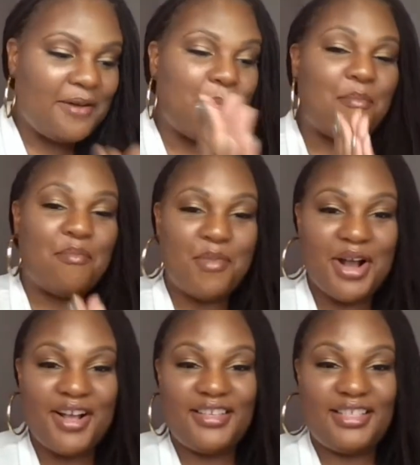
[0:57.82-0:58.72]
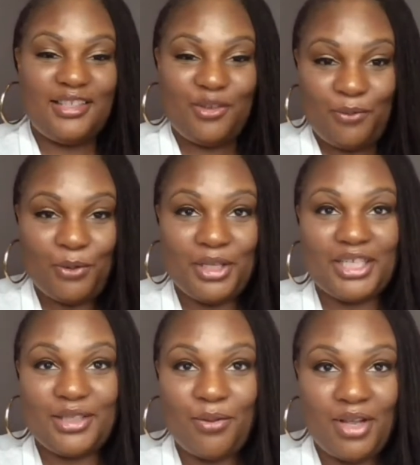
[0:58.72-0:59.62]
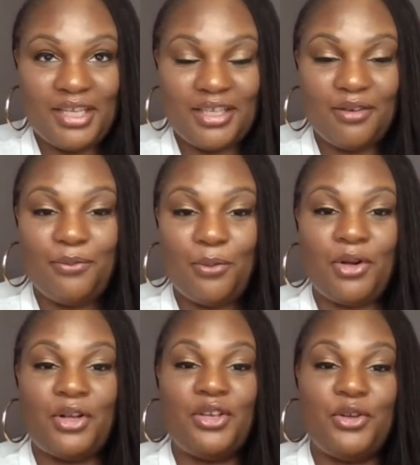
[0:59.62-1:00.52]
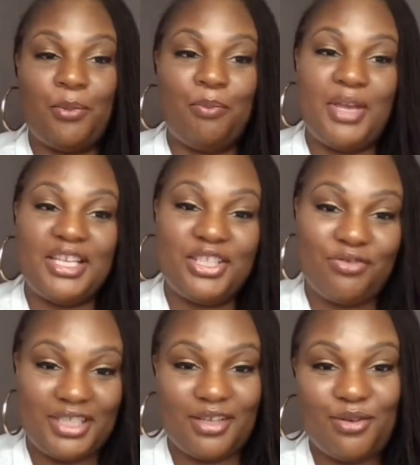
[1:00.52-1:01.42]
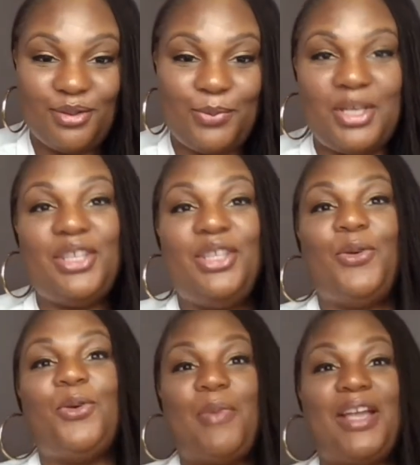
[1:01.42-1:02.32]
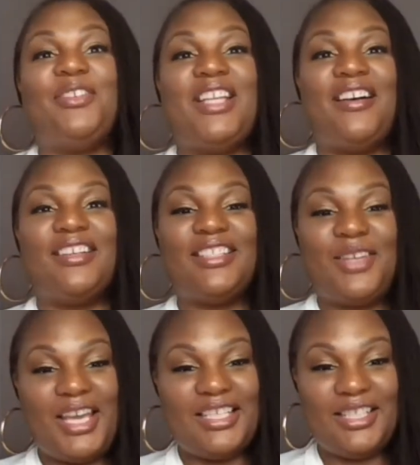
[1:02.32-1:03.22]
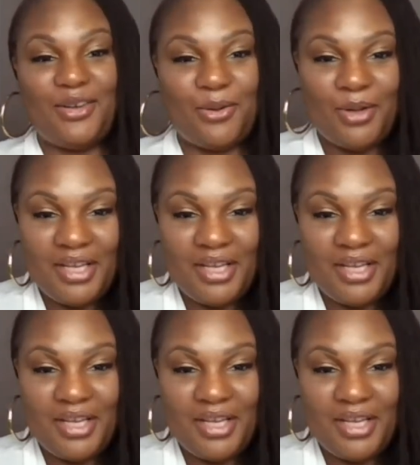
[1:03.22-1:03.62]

must focus on for your best results with your Microlocs. Okay, so